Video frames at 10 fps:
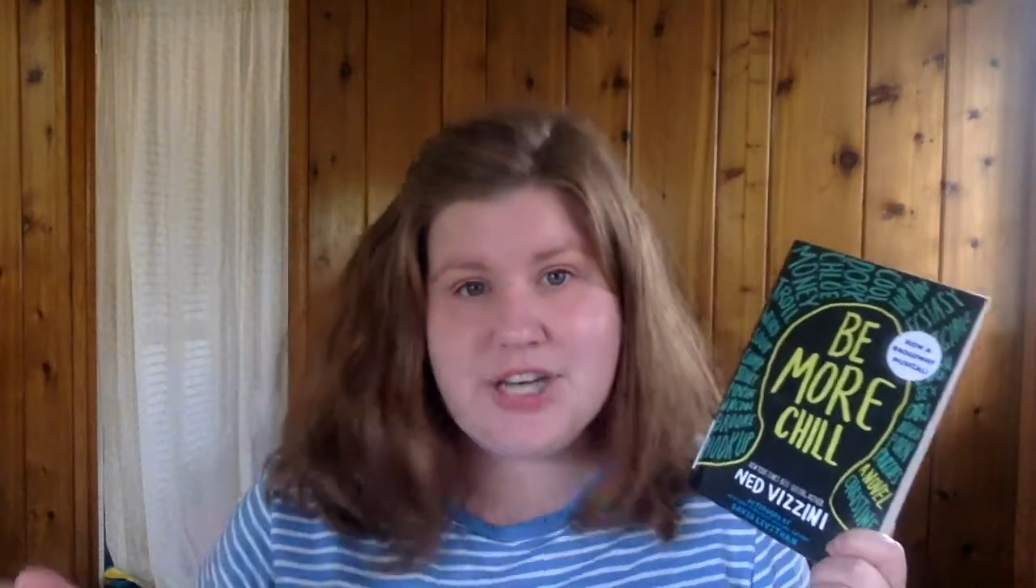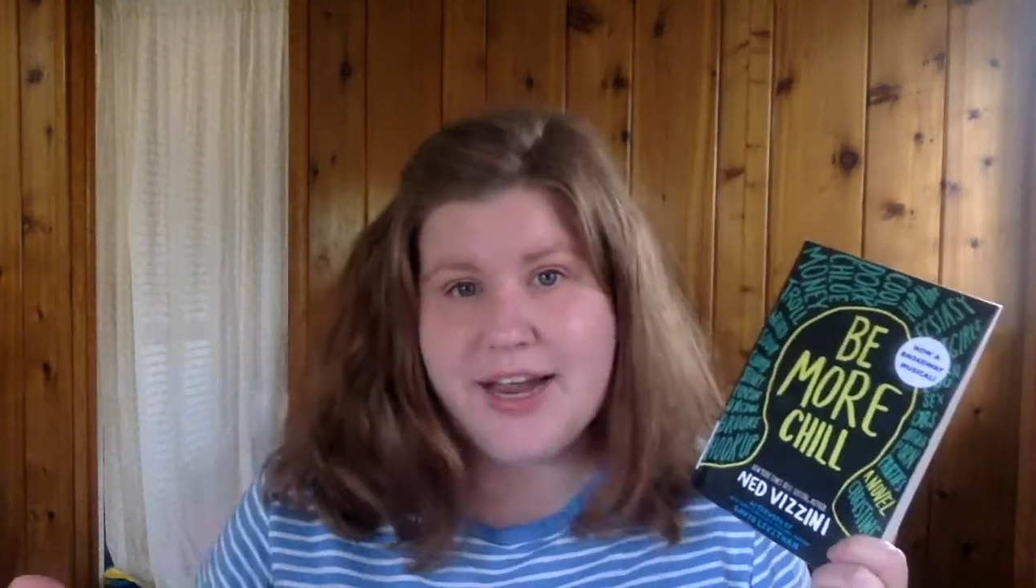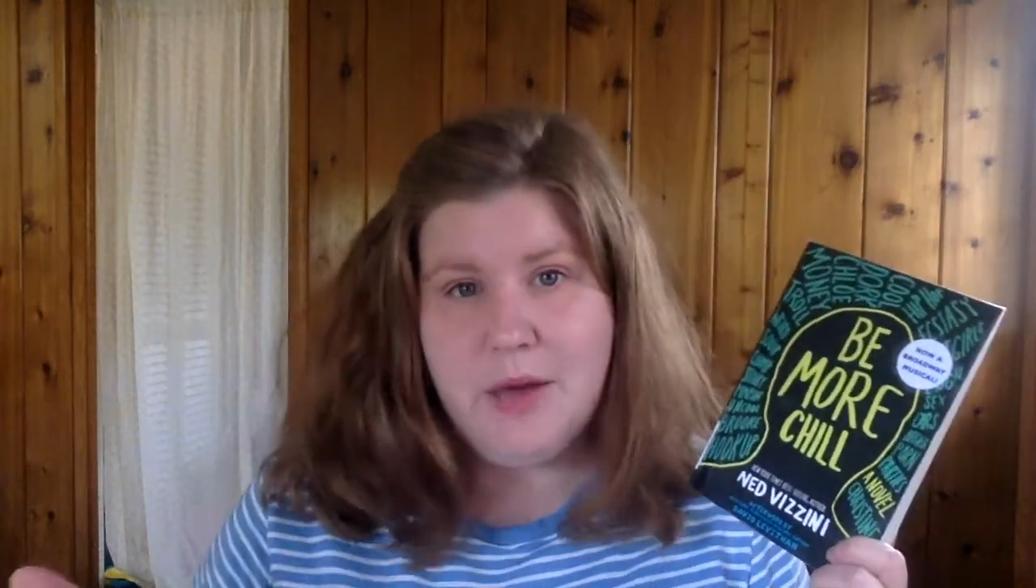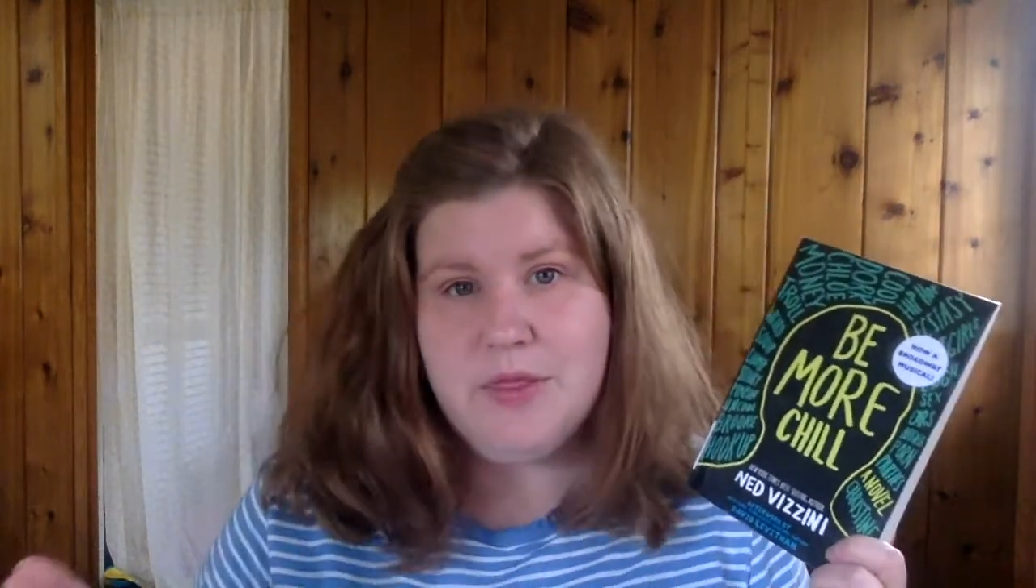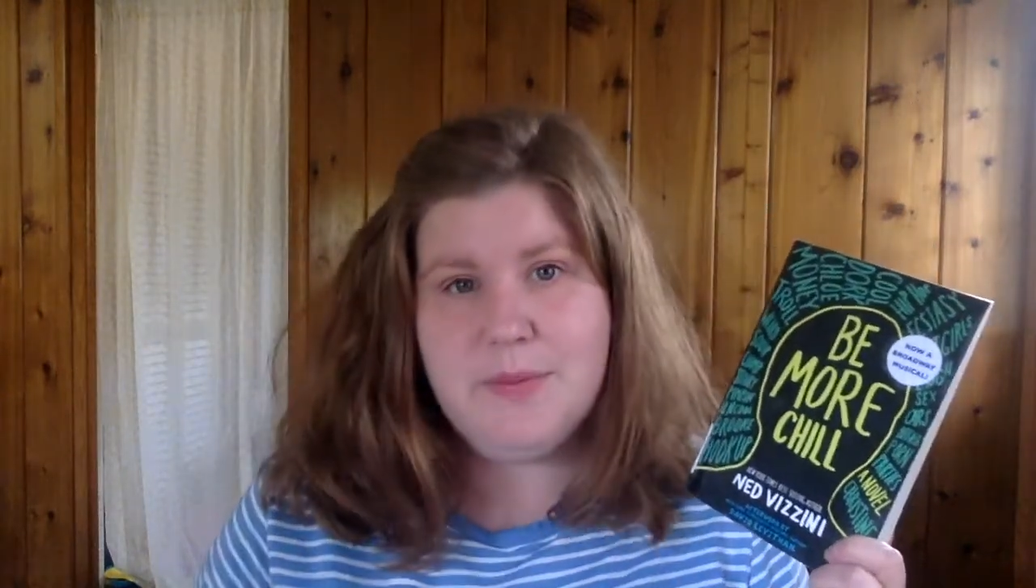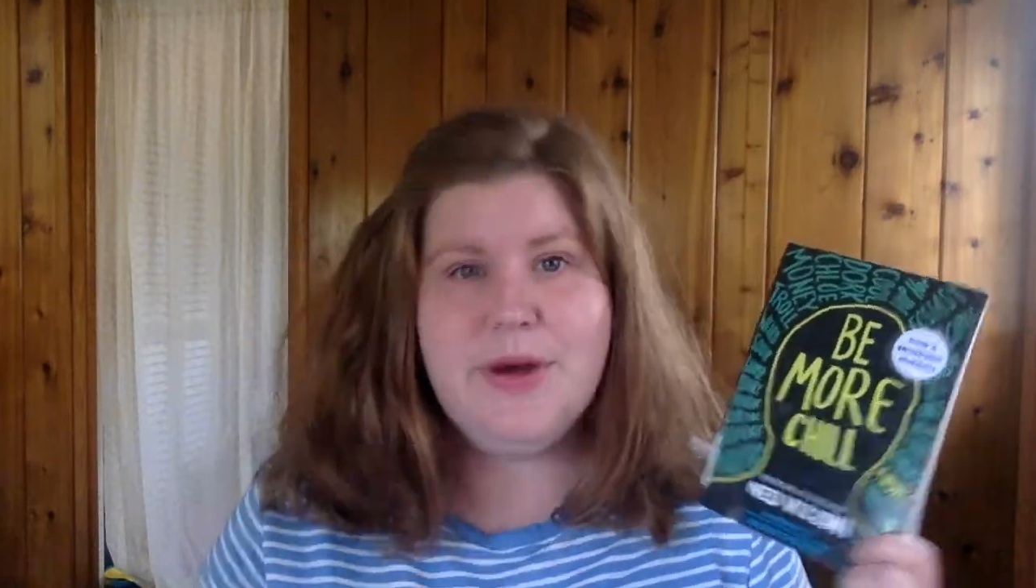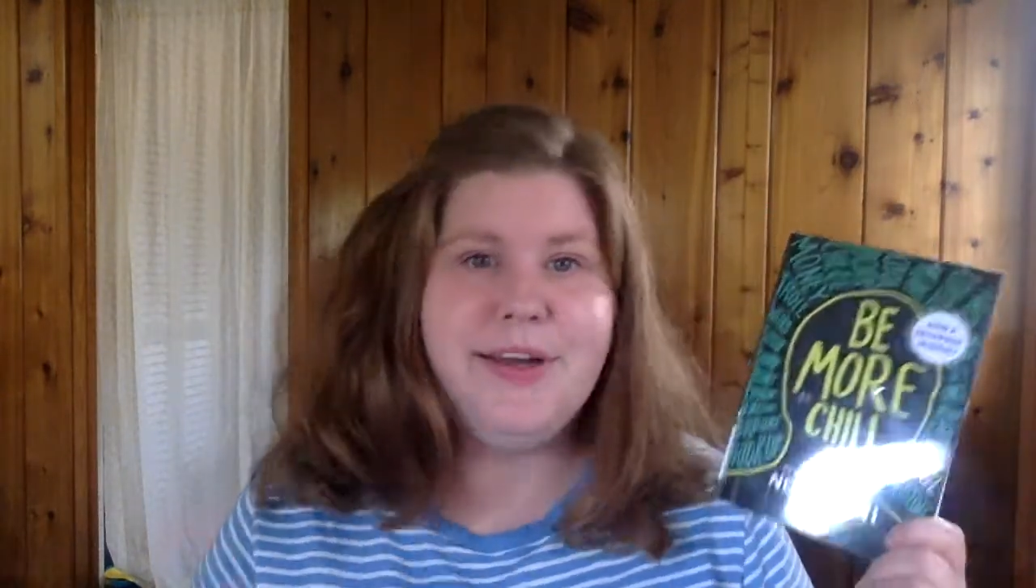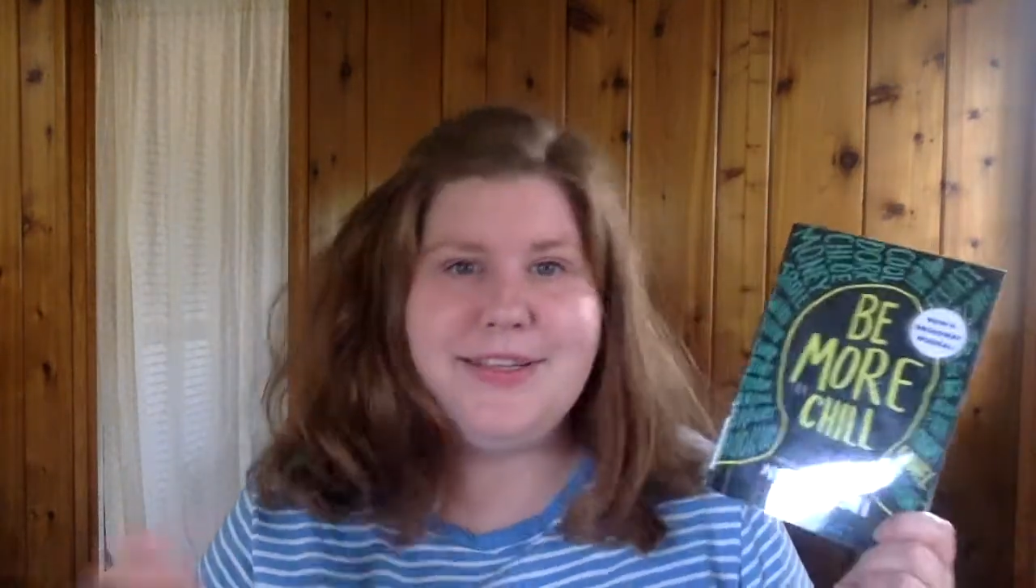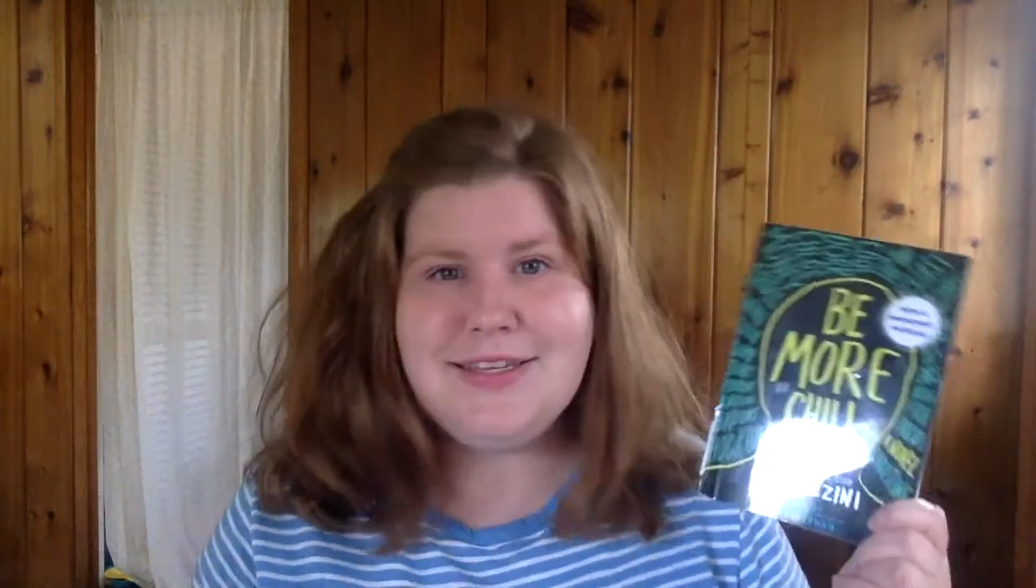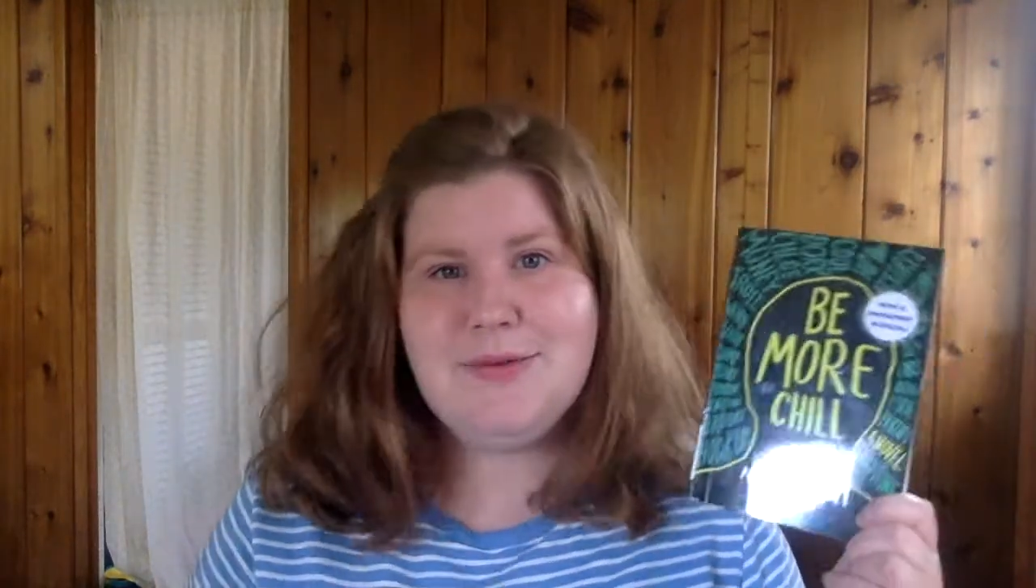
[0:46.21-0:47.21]
check out the
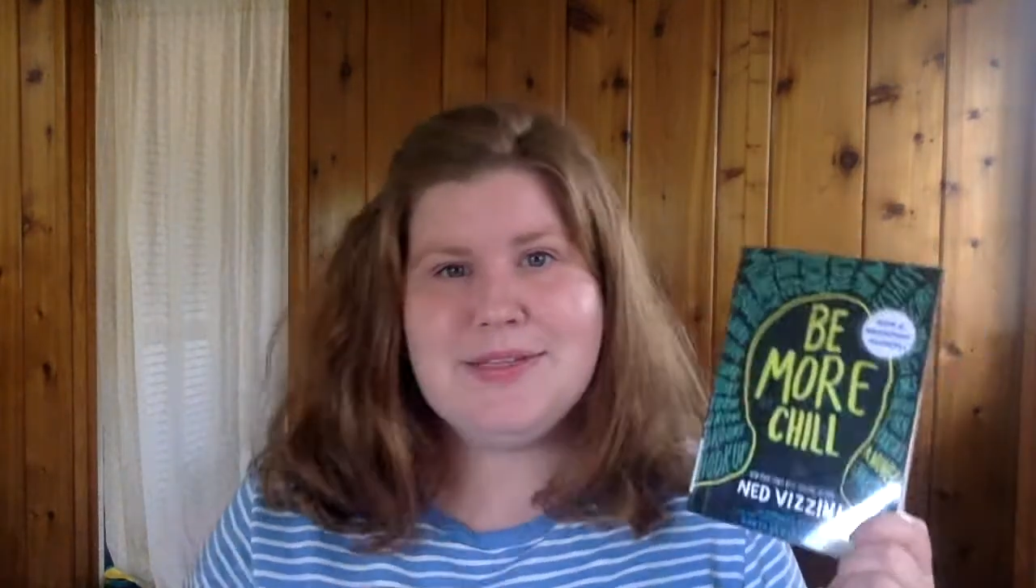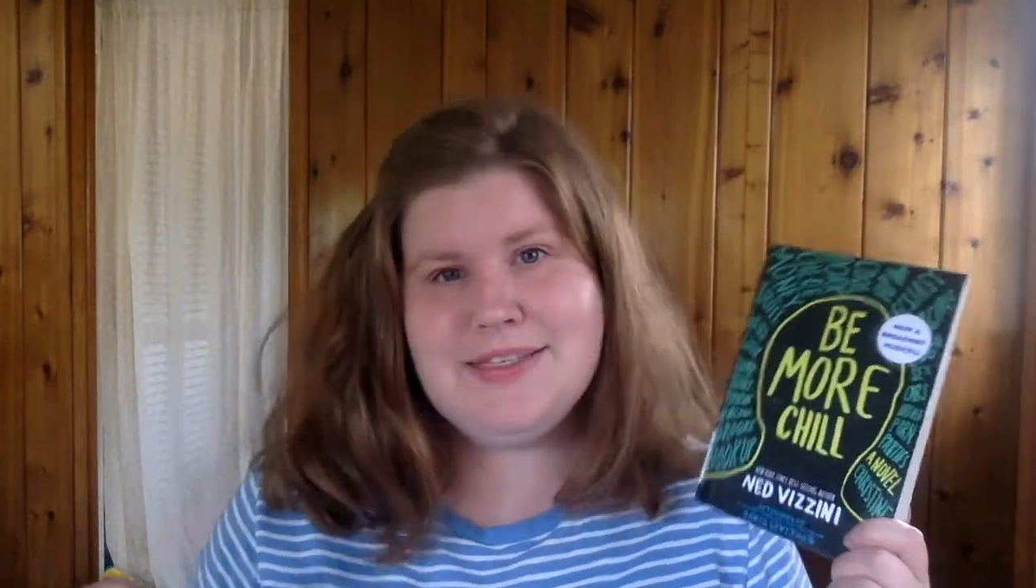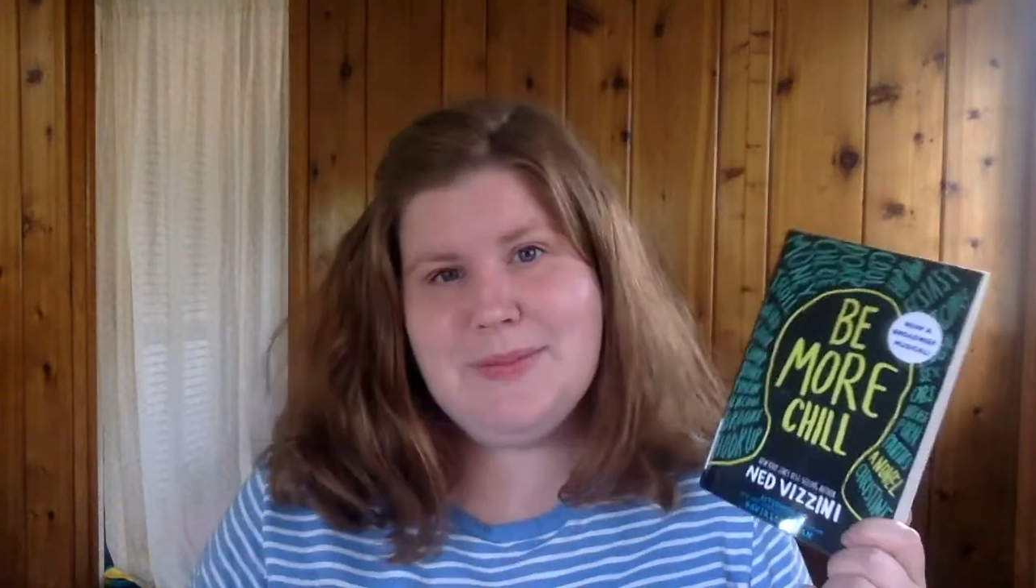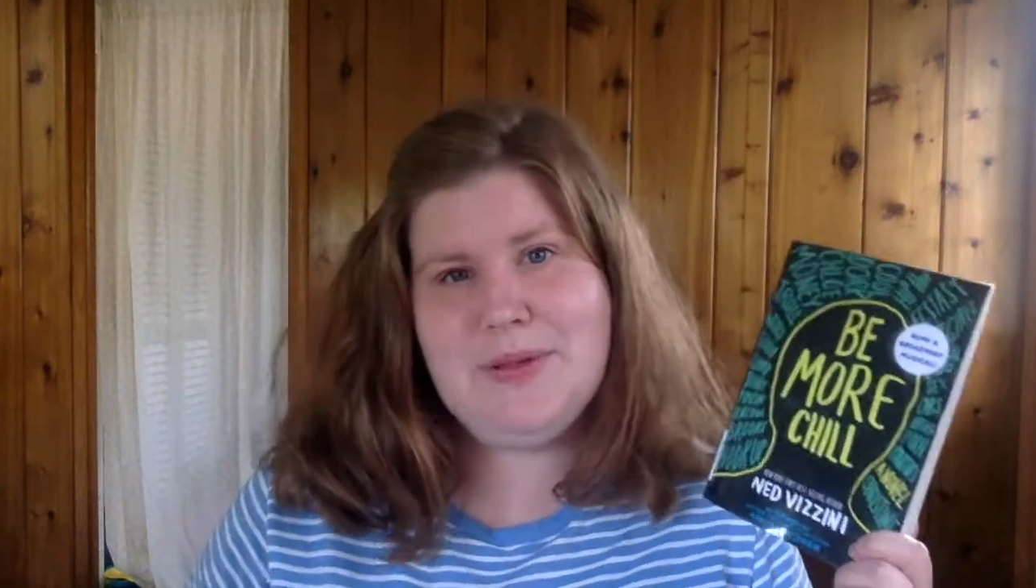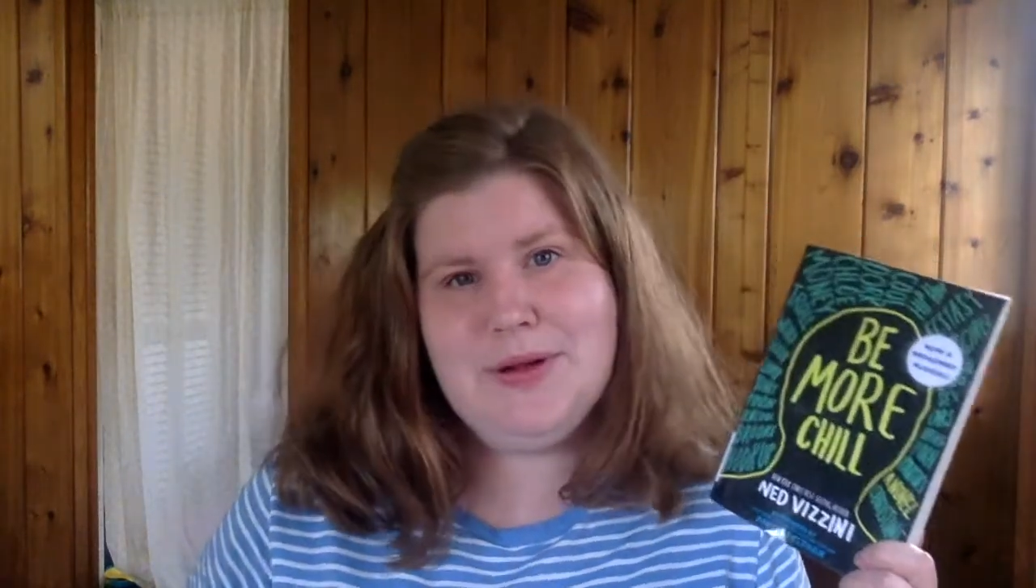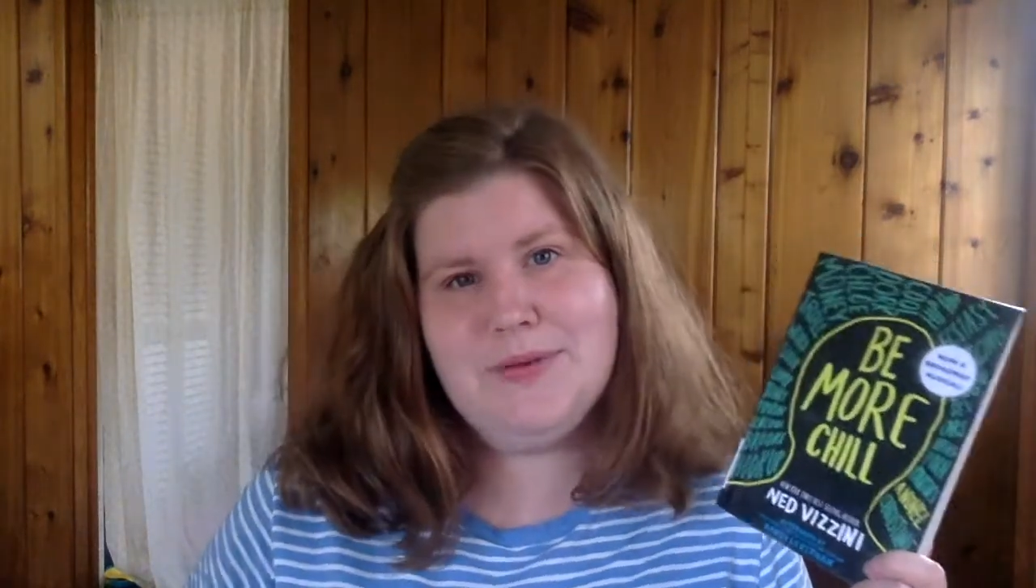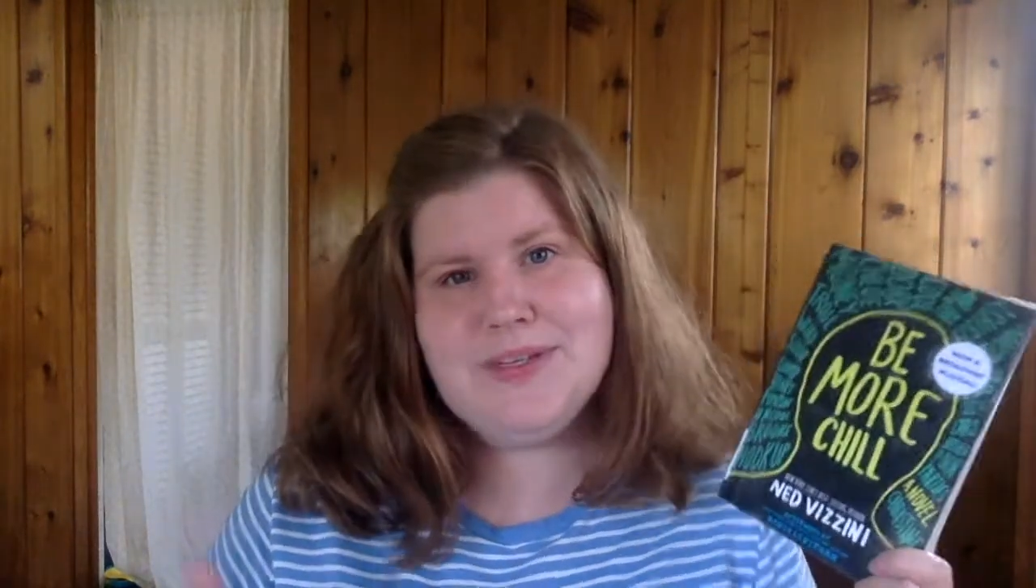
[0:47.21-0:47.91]
book and see what's similar,